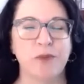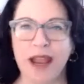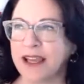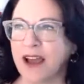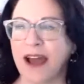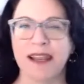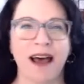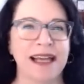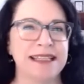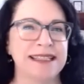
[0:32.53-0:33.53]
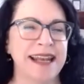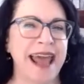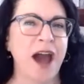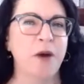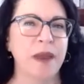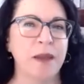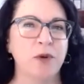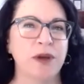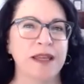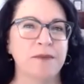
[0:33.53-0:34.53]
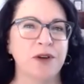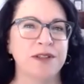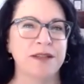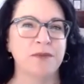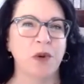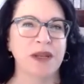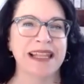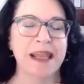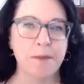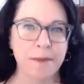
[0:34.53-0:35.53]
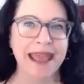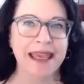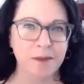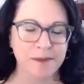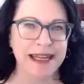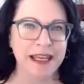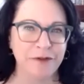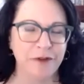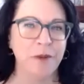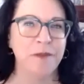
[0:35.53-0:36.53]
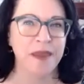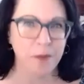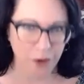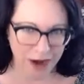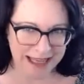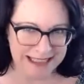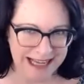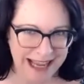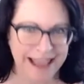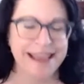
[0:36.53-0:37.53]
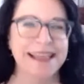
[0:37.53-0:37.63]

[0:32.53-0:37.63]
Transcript: brand guidelines, and how people can most importantly make money from their branding.